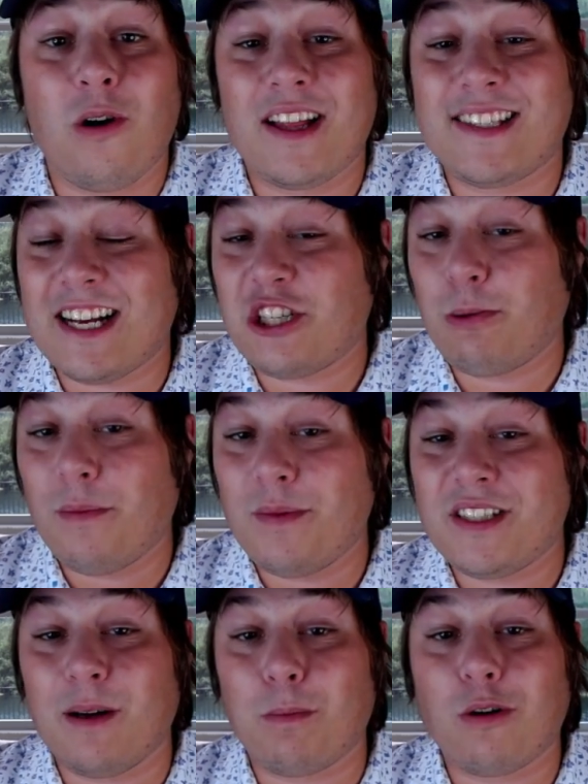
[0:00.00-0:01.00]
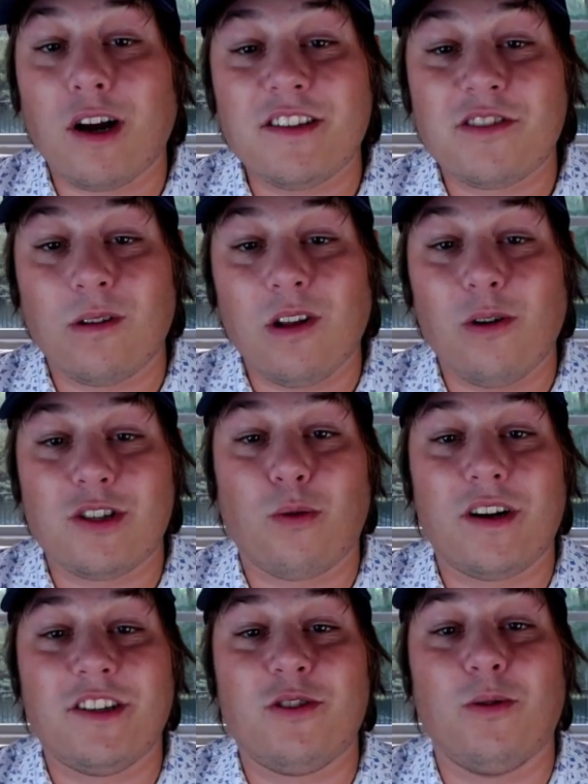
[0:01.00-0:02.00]
That's actually why we see him priced so low at
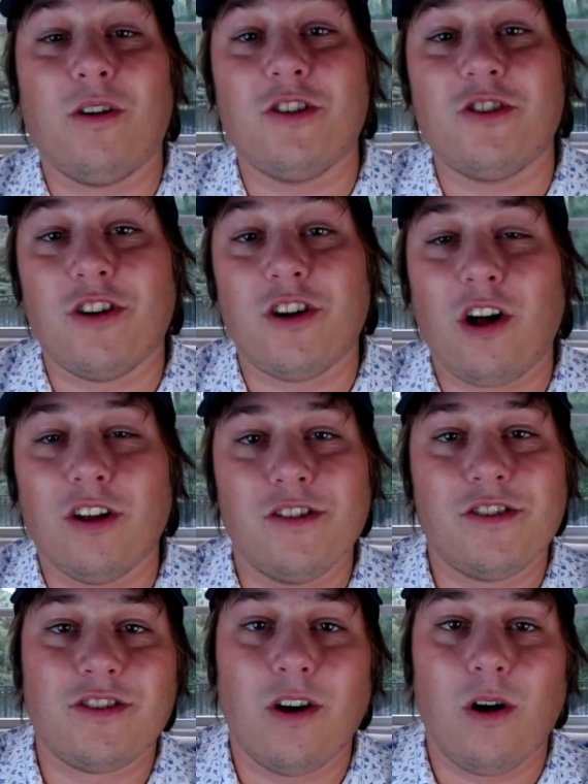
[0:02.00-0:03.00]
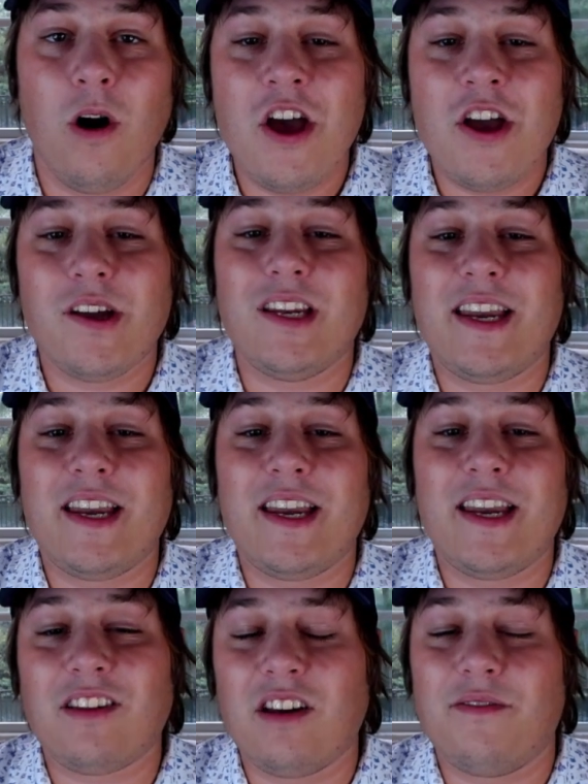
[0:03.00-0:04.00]
$2,200. So you end up getting a
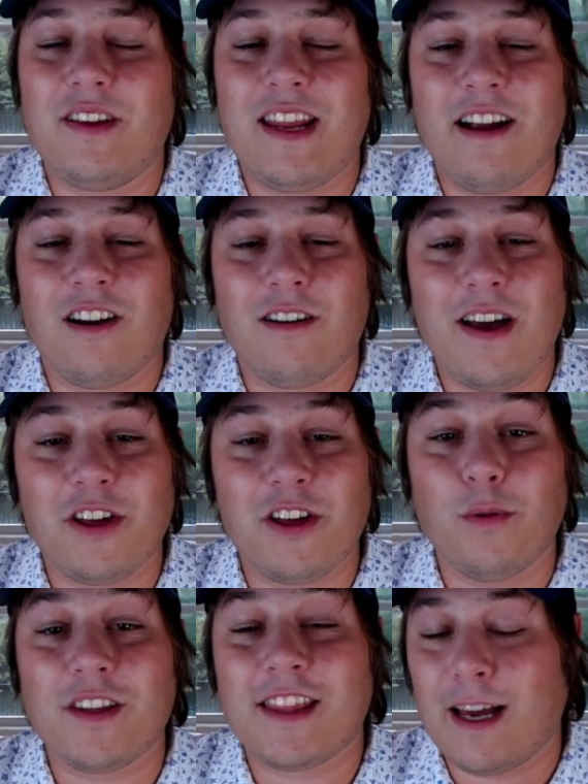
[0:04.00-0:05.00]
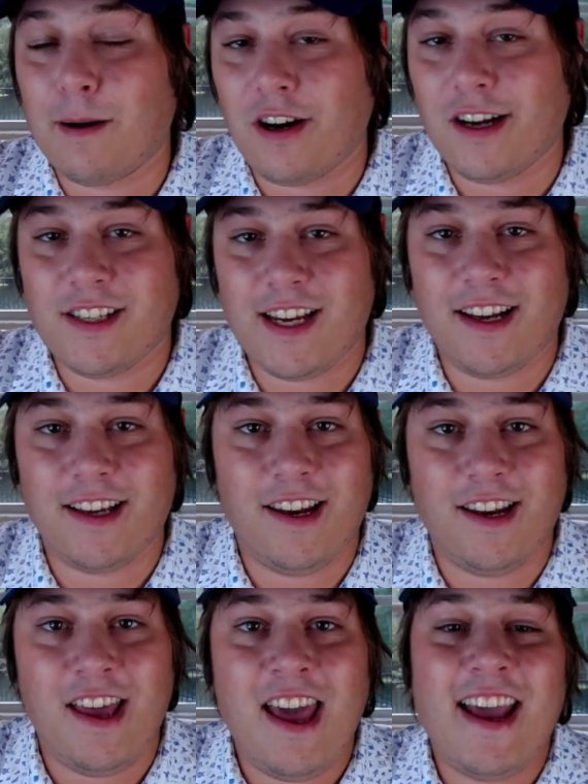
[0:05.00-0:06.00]
lot of inherent value with that price tag, and
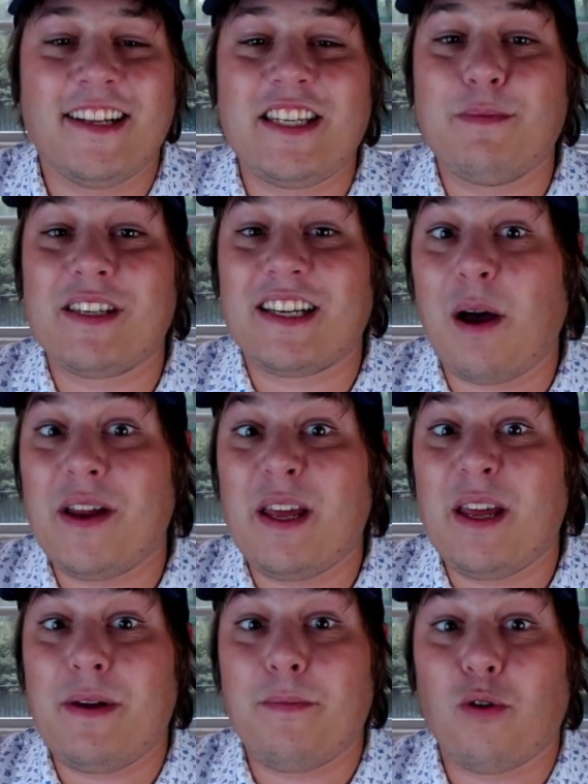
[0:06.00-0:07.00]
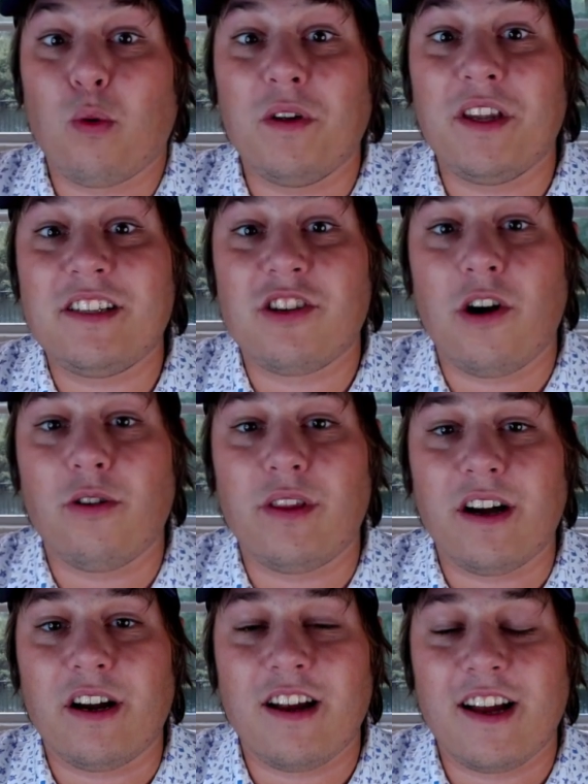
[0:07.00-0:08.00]
it seems like not many people are willing to go
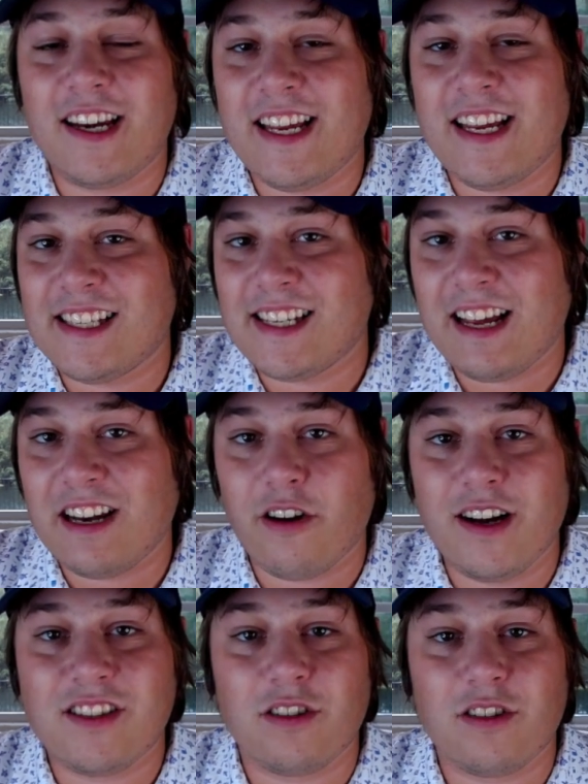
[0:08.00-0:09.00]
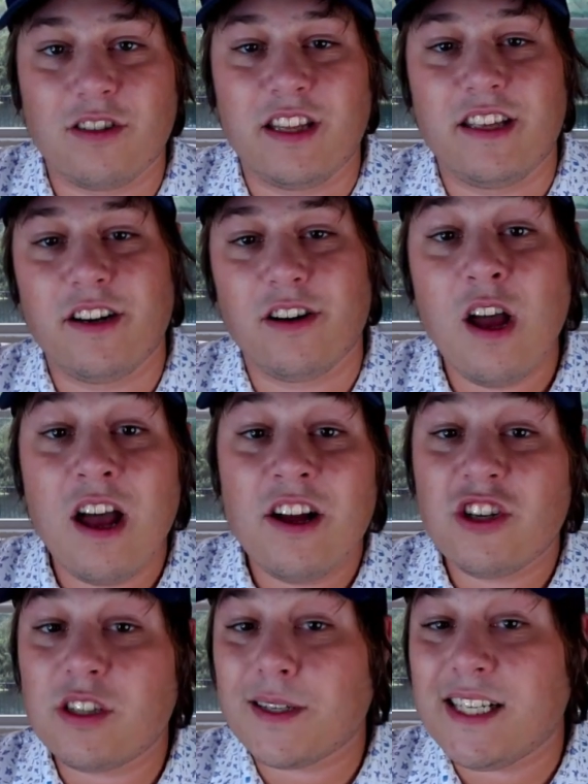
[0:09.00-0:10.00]
there. Again, he hasn't had a great start to the year
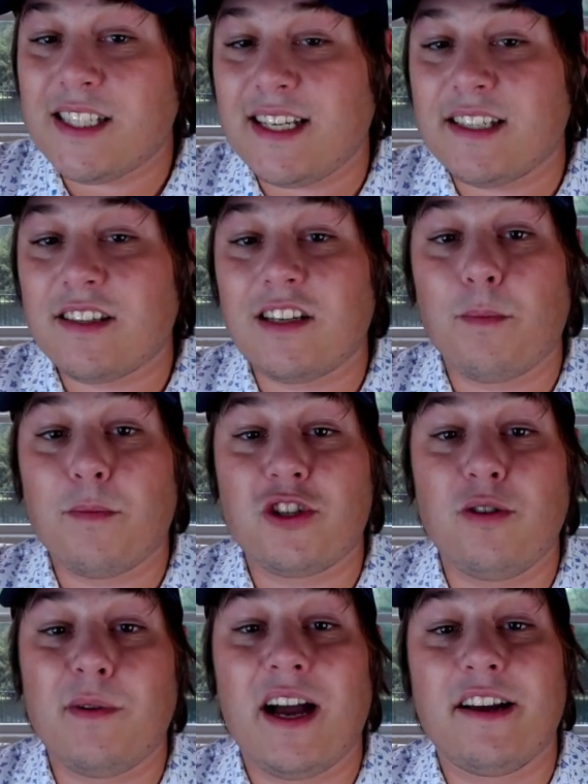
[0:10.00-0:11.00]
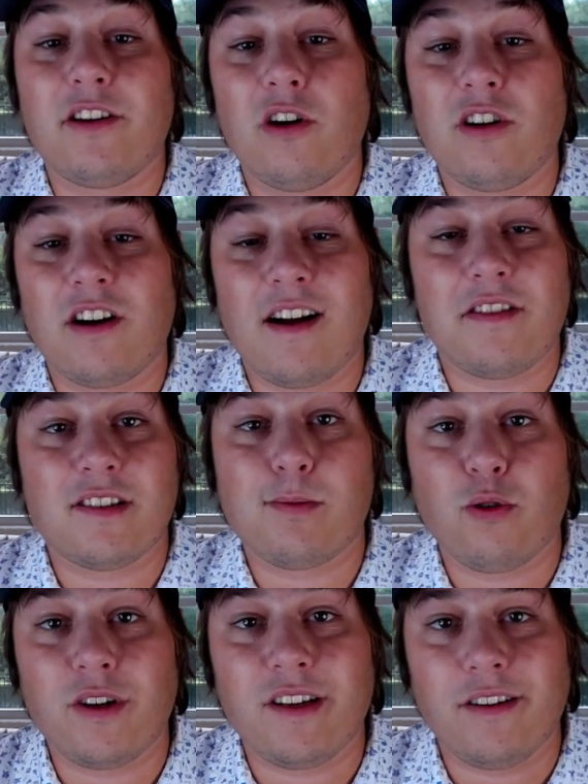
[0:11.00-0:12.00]
just because he is the number two behind Goedert at this
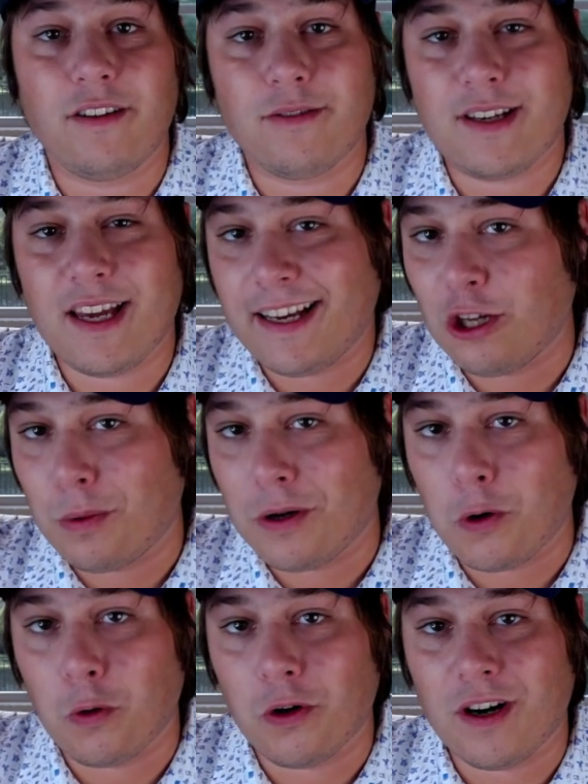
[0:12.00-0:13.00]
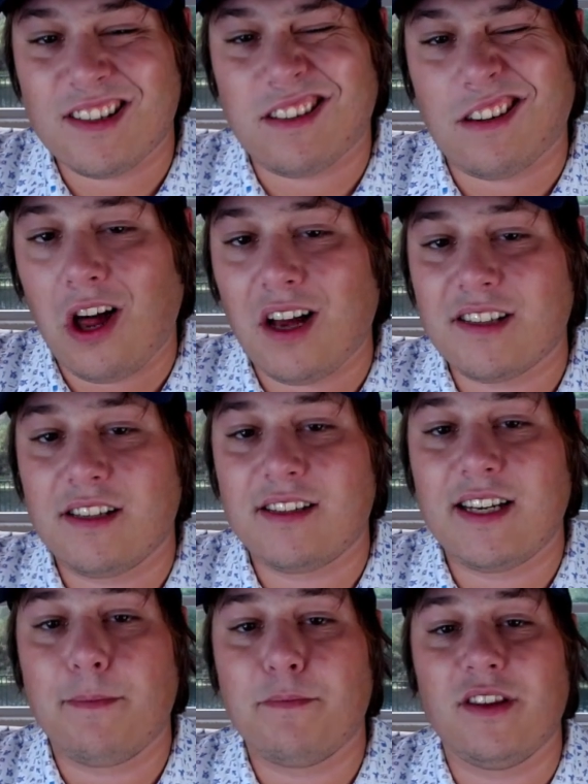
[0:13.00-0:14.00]
point, you know, getting a little bit older, has lost a
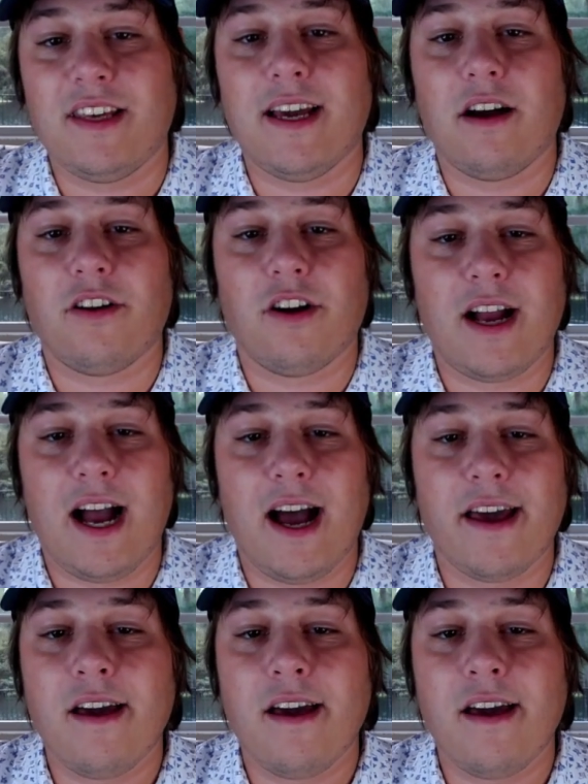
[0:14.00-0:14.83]
step to the younger guy,